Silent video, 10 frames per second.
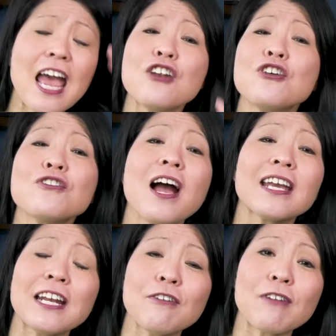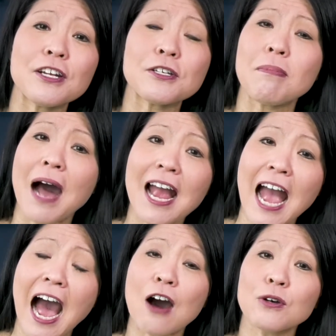and you're not getting ready to buy a
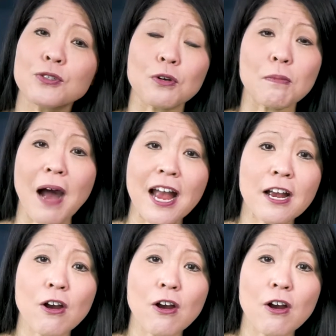house or buy